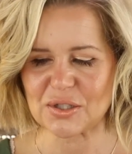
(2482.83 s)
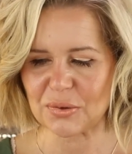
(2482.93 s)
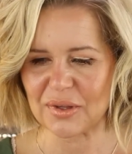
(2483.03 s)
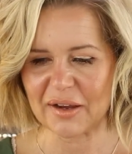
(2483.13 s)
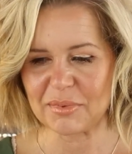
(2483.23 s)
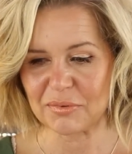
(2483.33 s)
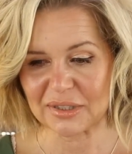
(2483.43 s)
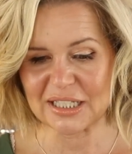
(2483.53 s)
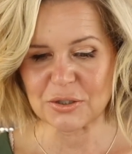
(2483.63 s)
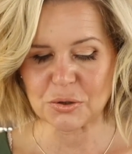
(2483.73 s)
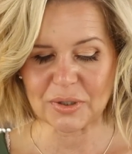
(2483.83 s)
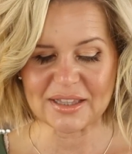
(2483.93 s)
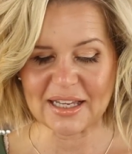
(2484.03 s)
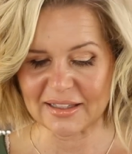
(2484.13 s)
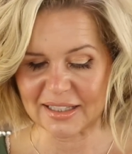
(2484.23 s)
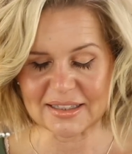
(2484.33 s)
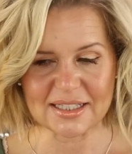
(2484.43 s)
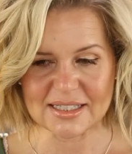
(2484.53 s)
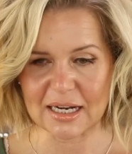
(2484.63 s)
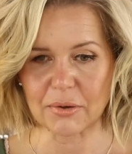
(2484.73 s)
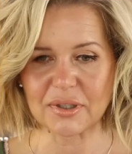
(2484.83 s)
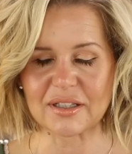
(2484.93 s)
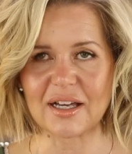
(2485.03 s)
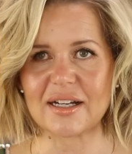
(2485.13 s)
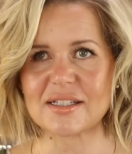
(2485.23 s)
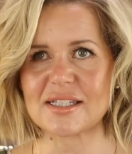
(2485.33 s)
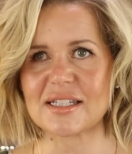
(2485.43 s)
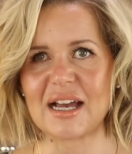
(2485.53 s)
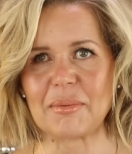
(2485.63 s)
So I've been really enjoying that, like these Hourglass